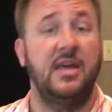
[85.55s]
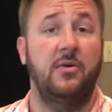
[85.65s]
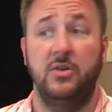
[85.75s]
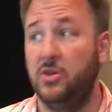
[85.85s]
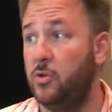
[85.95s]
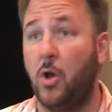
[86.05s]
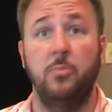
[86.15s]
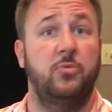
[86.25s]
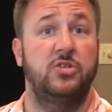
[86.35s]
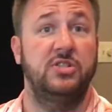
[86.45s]
now in a new
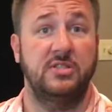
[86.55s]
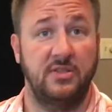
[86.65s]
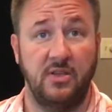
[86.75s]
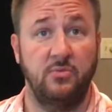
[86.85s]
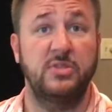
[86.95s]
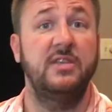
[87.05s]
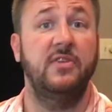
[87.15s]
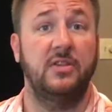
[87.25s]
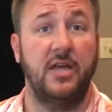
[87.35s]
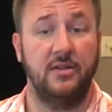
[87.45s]
home where she's
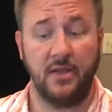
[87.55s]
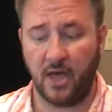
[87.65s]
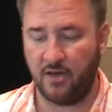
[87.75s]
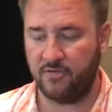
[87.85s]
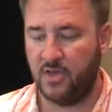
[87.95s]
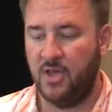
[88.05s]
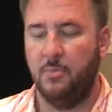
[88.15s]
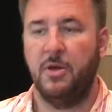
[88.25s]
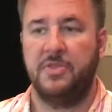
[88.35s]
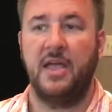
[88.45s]
receiving a lot of love,
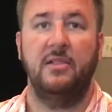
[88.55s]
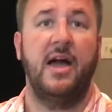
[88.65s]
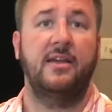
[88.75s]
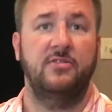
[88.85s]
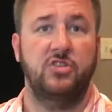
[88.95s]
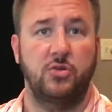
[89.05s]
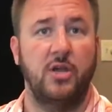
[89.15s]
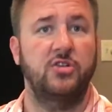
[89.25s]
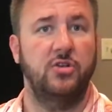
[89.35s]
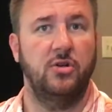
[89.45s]
but that lack of
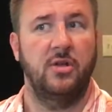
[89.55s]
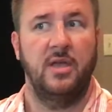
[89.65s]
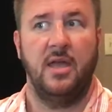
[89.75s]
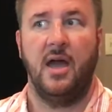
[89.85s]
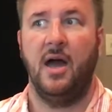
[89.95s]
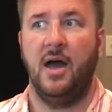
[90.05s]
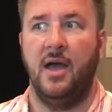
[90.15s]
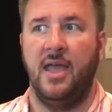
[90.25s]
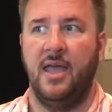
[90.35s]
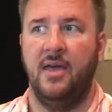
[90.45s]
structure
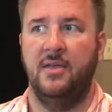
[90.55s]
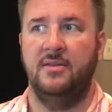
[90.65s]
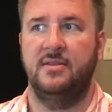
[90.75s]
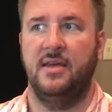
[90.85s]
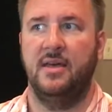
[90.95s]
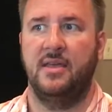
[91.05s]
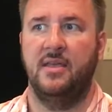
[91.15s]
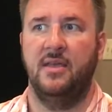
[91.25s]
the